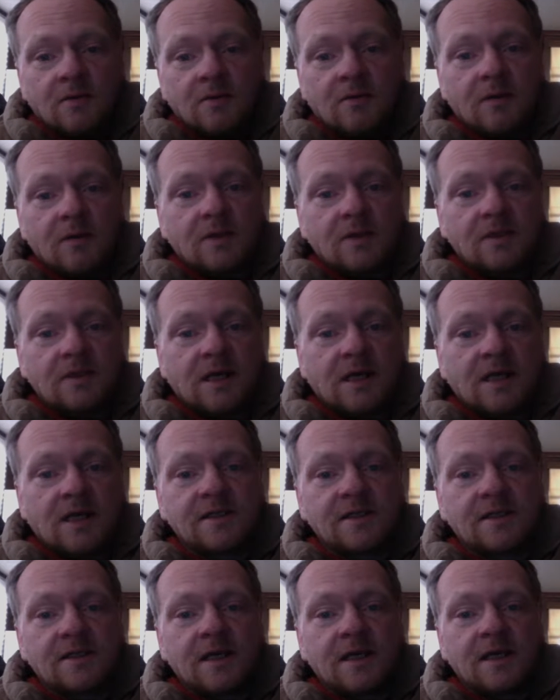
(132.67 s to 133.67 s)
what else can I
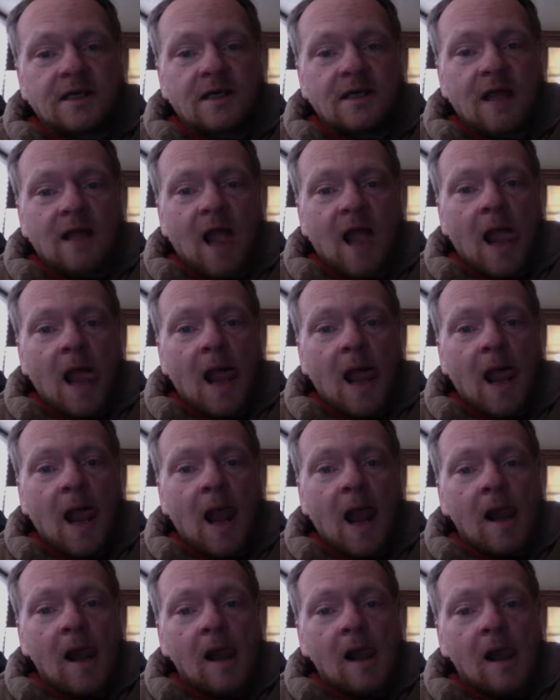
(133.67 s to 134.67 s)
say?
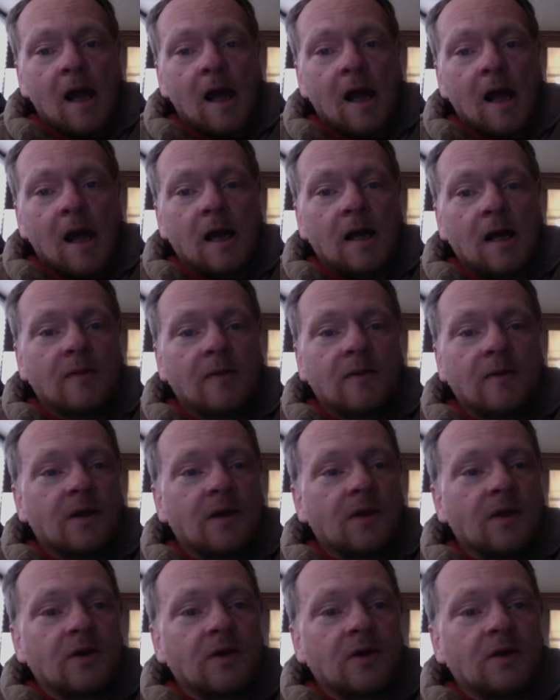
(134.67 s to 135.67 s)
Um,
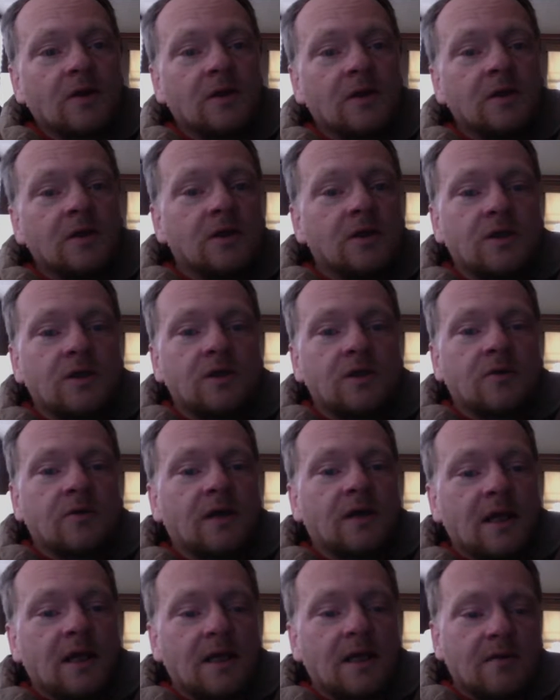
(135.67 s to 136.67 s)
another
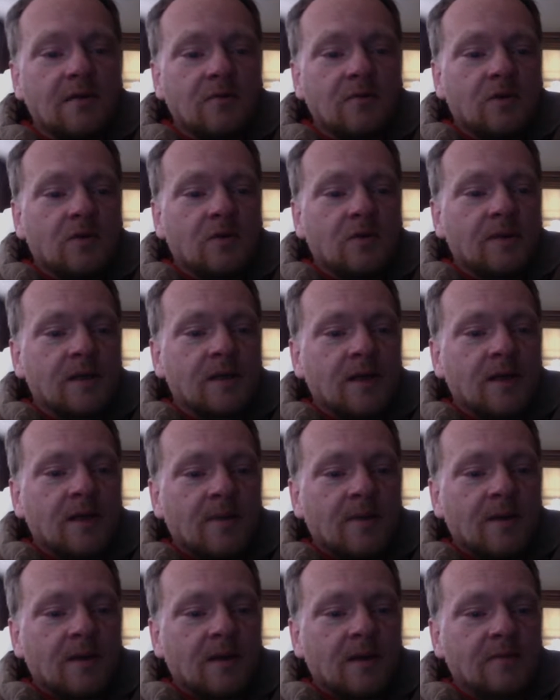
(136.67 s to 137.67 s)
Q&A will be
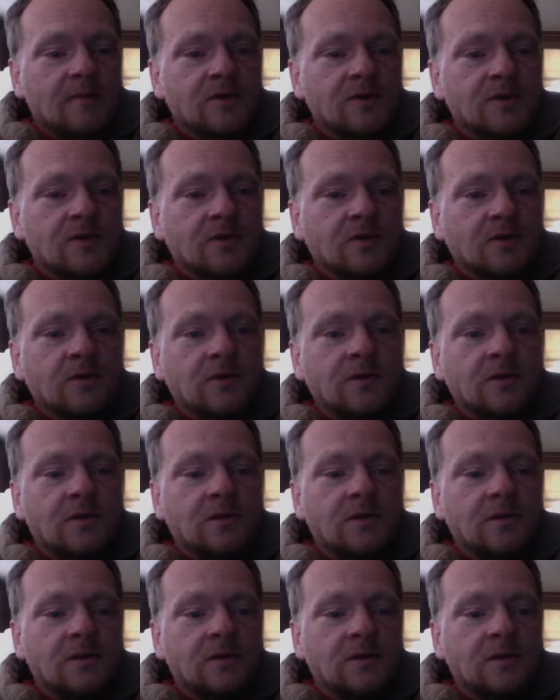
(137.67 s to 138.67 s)
coming up soon,
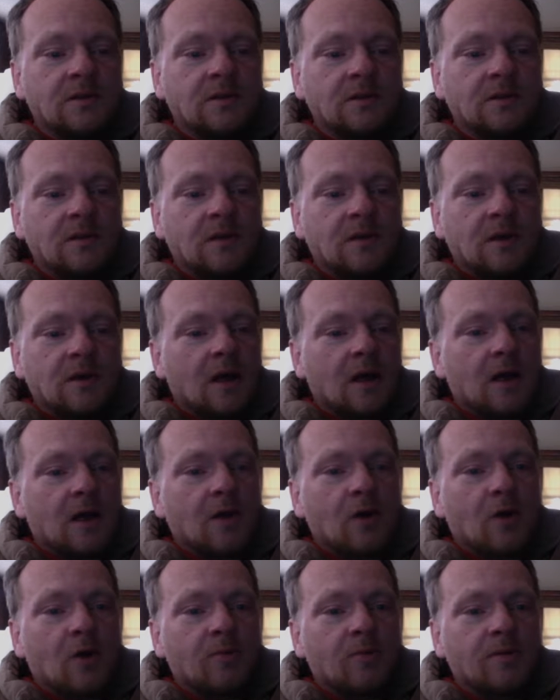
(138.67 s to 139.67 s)
I
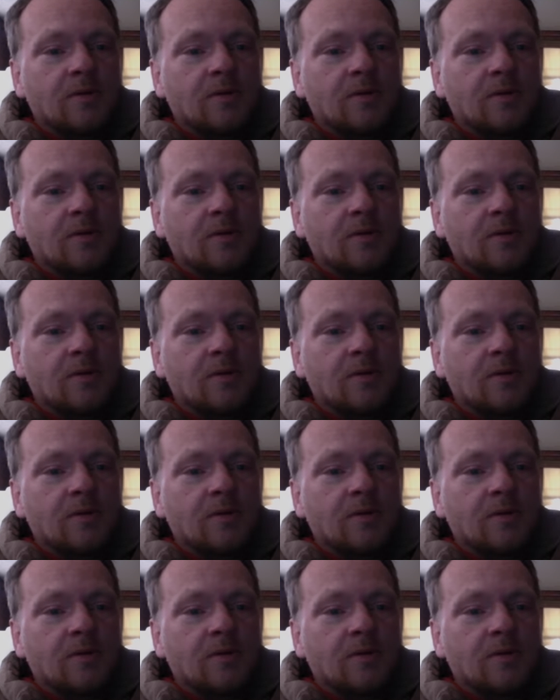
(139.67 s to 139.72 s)
hope.